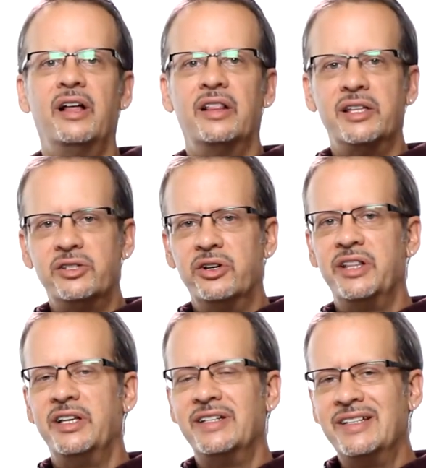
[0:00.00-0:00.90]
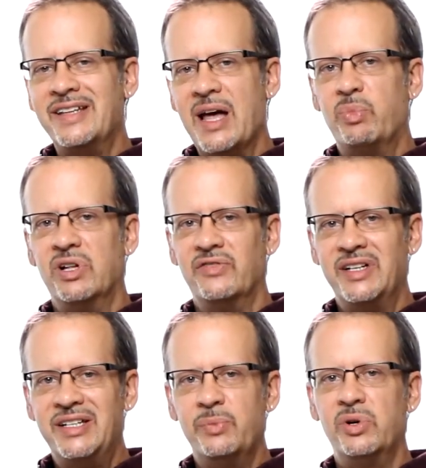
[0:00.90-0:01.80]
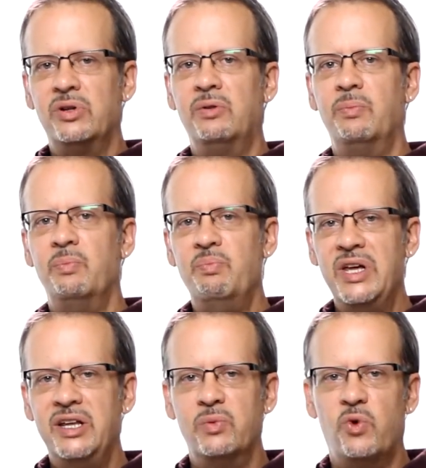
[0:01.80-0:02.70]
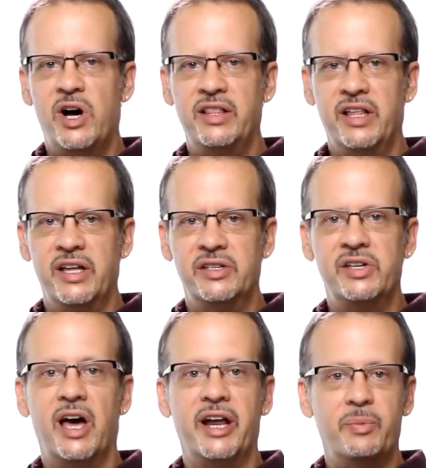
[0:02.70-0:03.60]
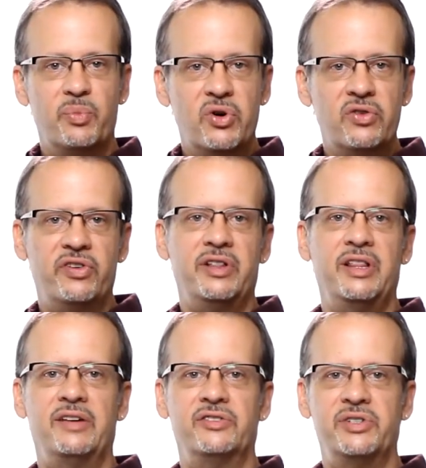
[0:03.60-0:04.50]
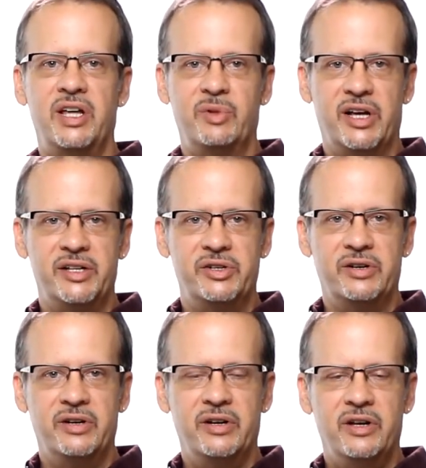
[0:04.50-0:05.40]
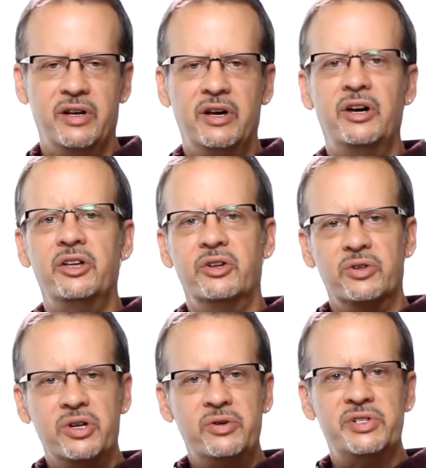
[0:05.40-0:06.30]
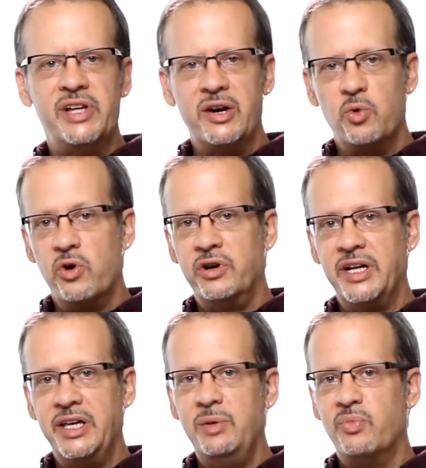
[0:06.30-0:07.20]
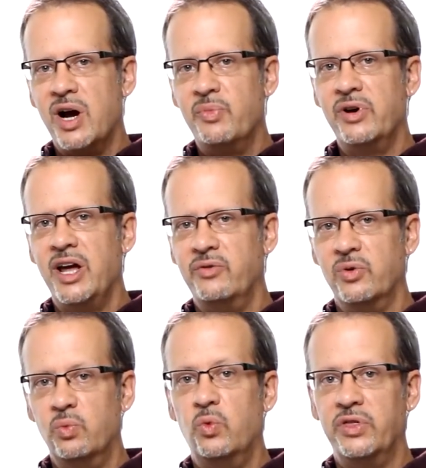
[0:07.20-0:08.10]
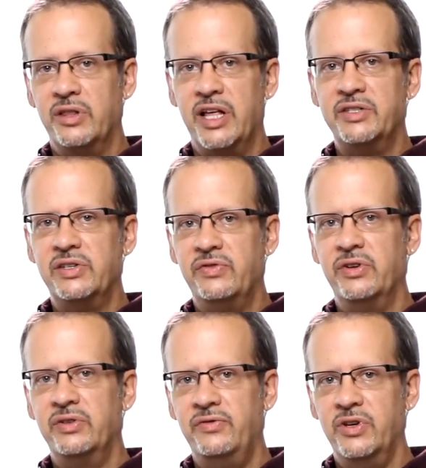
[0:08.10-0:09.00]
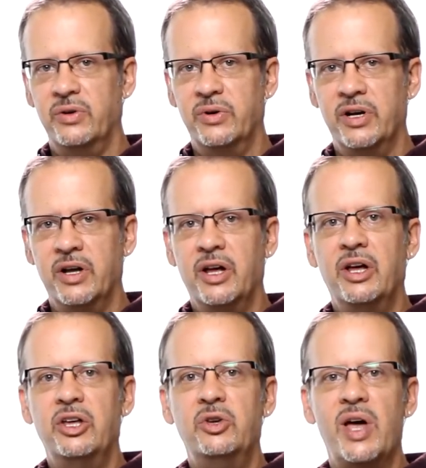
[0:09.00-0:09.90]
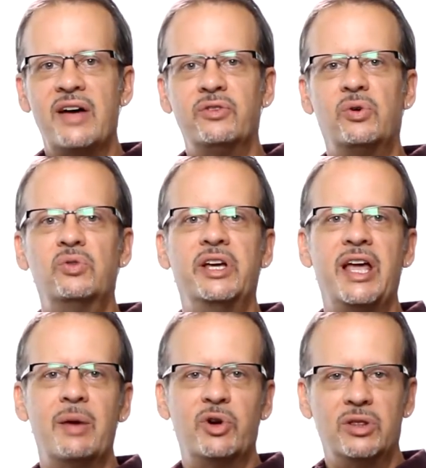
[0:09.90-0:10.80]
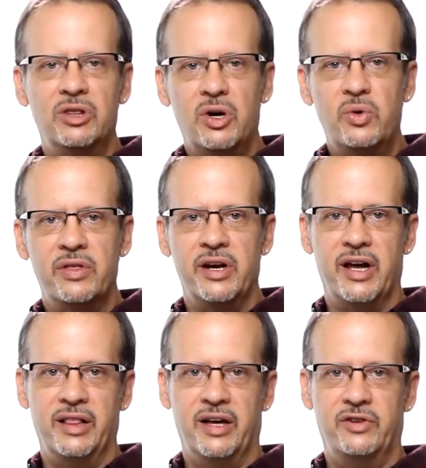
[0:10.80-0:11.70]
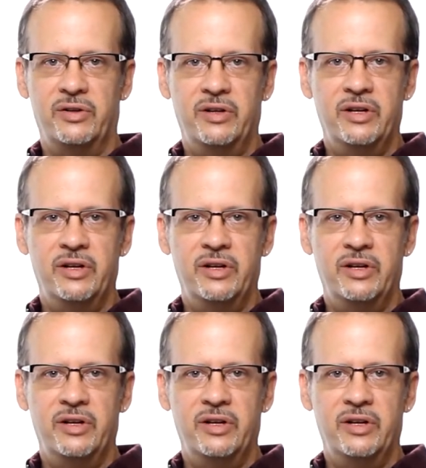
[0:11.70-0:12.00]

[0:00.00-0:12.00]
Let's look at this example of a typical medium-wide lens on a perfectly level stabilizer. You'll notice that in order to keep proper headroom with the lens's field of view, you have to hold the camera lower than eye level.